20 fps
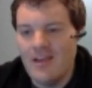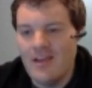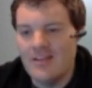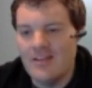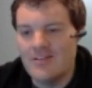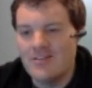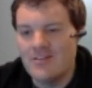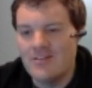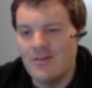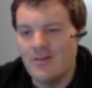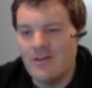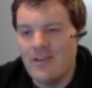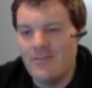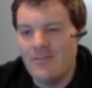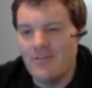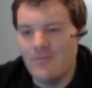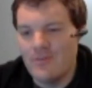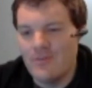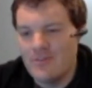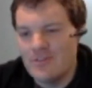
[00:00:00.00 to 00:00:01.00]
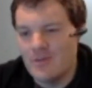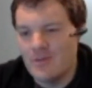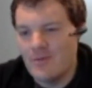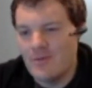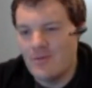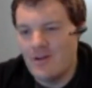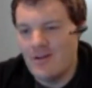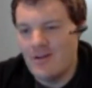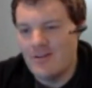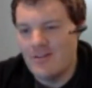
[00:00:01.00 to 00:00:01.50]
And still, even with
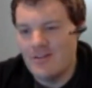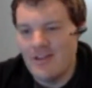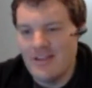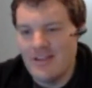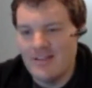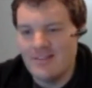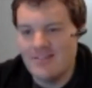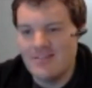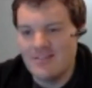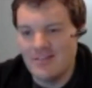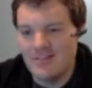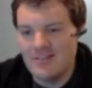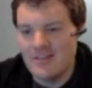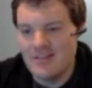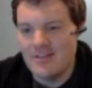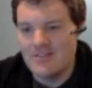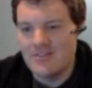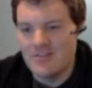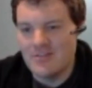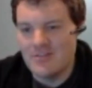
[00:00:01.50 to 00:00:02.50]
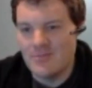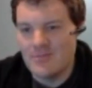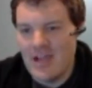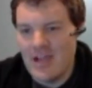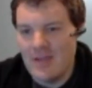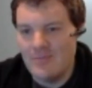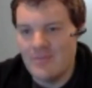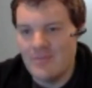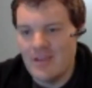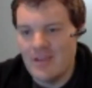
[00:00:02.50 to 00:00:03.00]
soapy water, it still takes you some
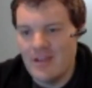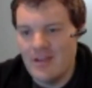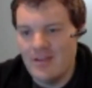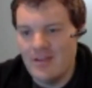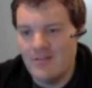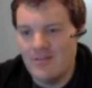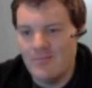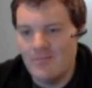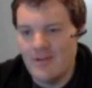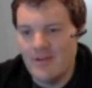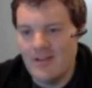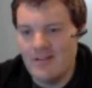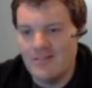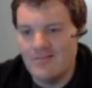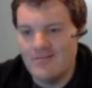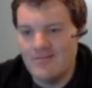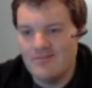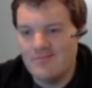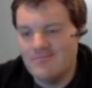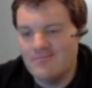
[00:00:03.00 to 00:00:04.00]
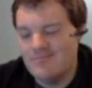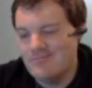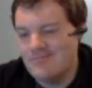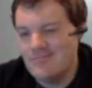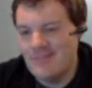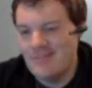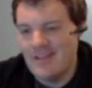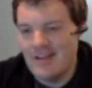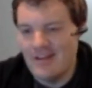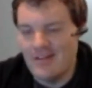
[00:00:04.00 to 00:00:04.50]
time to get it, but
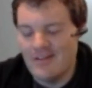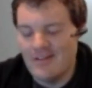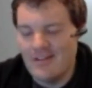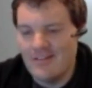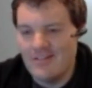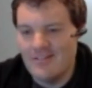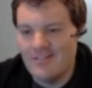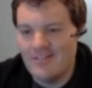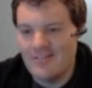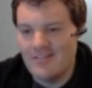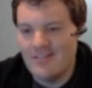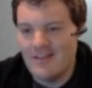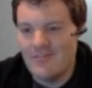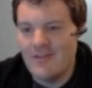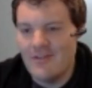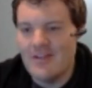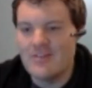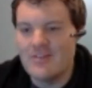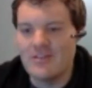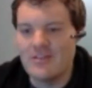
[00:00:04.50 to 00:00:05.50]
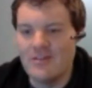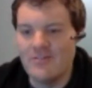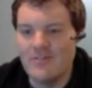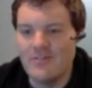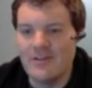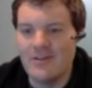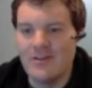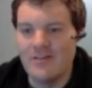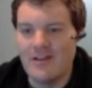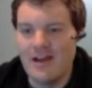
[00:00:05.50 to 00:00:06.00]
you know, eventually
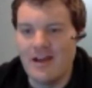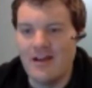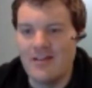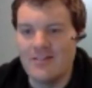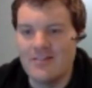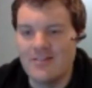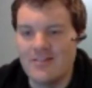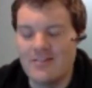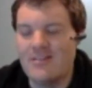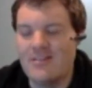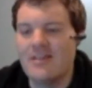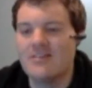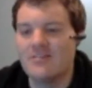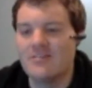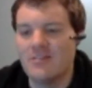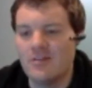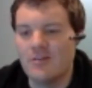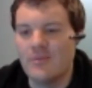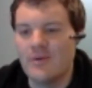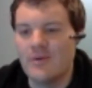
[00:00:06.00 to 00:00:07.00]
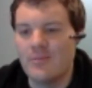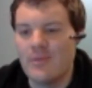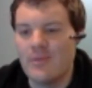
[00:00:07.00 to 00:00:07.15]
you'll figure it out. It takes a little